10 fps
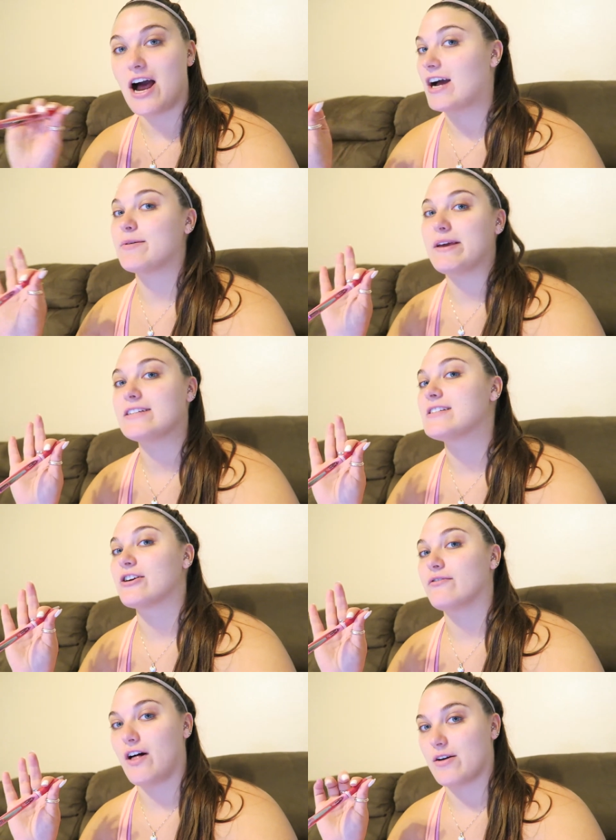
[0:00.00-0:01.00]
not gonna be
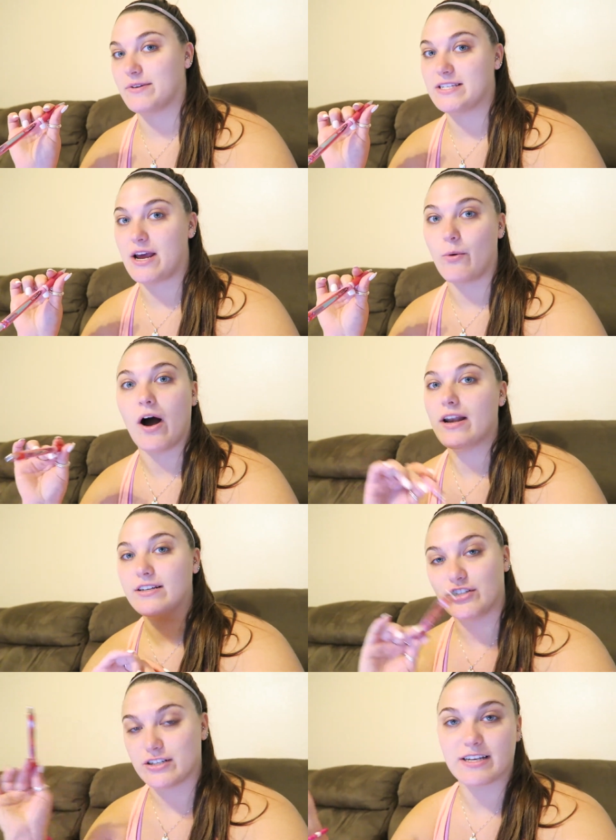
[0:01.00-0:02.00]
considered Vlogmas Day 1.
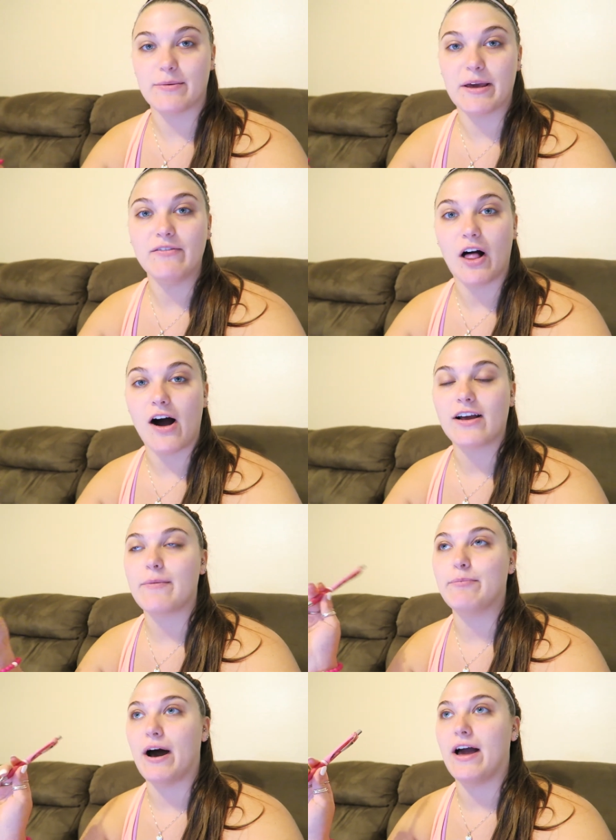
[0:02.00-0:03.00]
It's just gonna be a
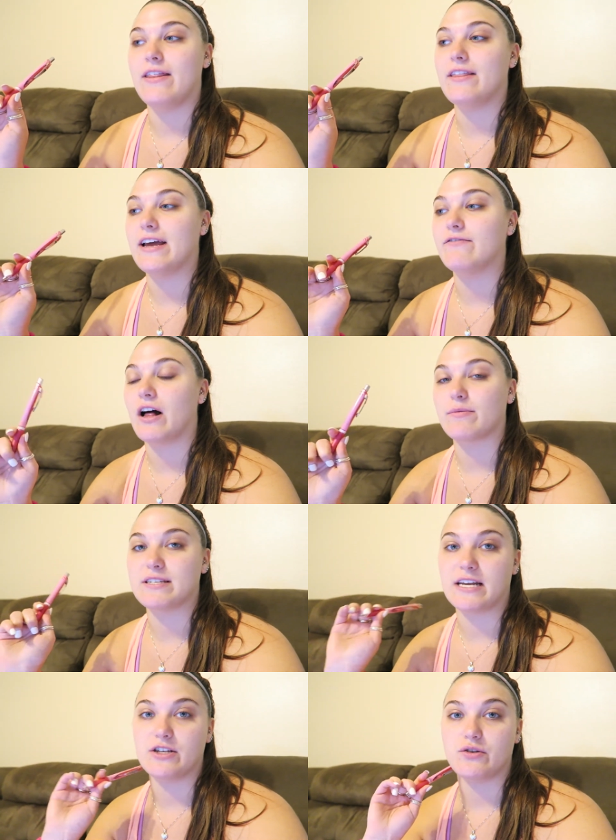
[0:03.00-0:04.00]
vlog, but then
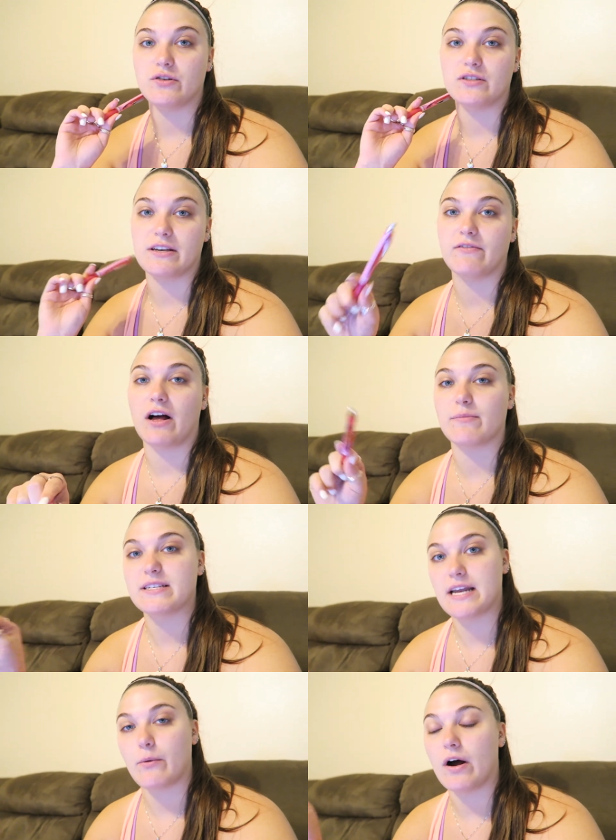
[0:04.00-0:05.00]
Vlogmas Day 2, you'll see
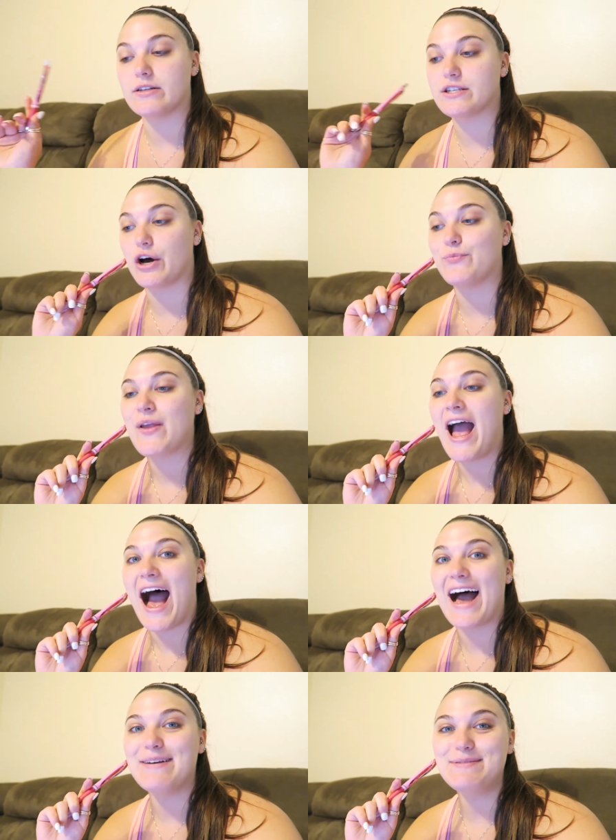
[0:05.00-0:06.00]
Vlogmas Day 1. So
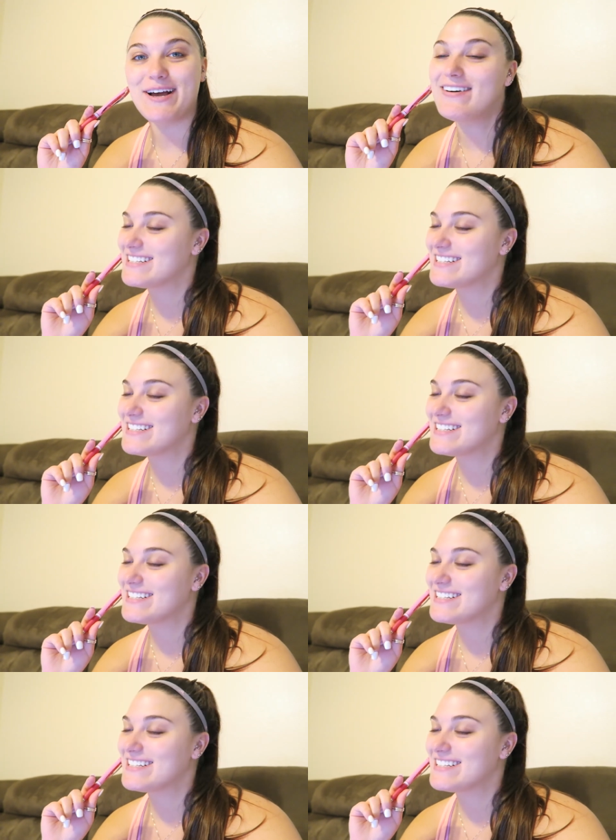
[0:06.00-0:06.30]
I'm so